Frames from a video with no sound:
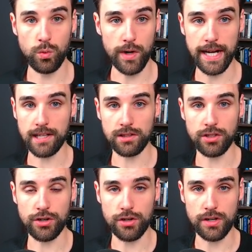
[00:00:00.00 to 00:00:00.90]
way to
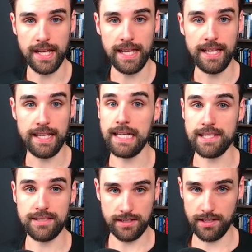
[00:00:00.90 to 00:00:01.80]
learn any
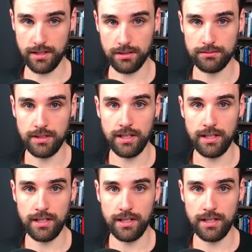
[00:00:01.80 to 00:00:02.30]
skill.